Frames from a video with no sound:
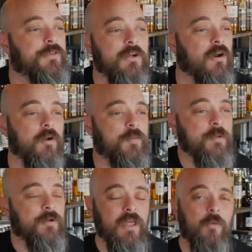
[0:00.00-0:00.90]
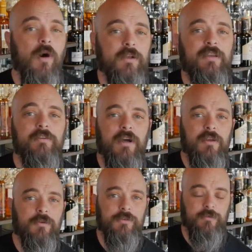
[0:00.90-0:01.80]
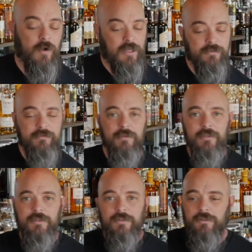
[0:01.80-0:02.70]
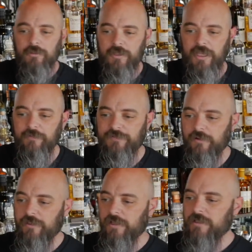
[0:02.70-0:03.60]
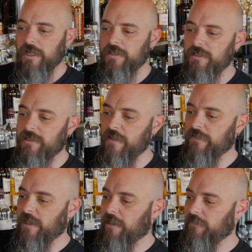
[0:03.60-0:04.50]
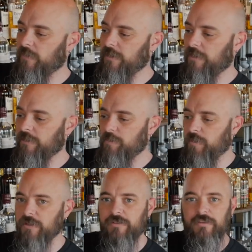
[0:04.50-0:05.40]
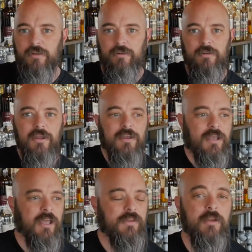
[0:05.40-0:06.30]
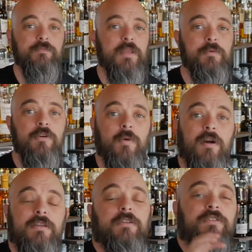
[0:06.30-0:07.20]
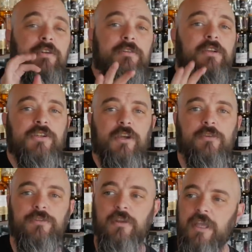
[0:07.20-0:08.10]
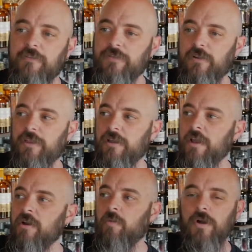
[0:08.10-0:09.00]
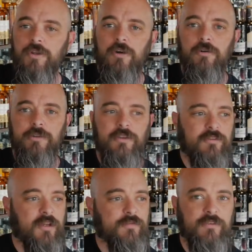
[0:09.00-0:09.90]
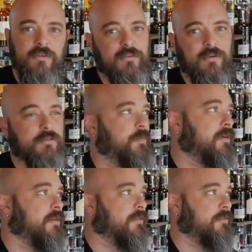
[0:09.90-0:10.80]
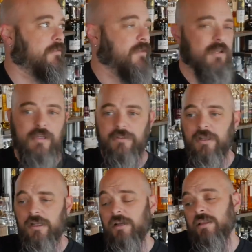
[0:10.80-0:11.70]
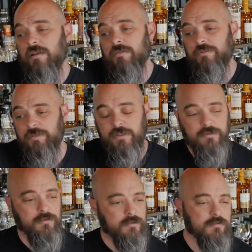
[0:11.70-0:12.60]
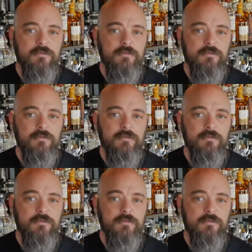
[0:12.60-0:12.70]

there are people that walk down aisles of wine yeah. looking for the ninety-seven out of one hundred point sticker. Yeah. And they have people who walk down distillery shelves looking for the one gold in the San Francisco Spirits. And they're like, oh, that must be cool.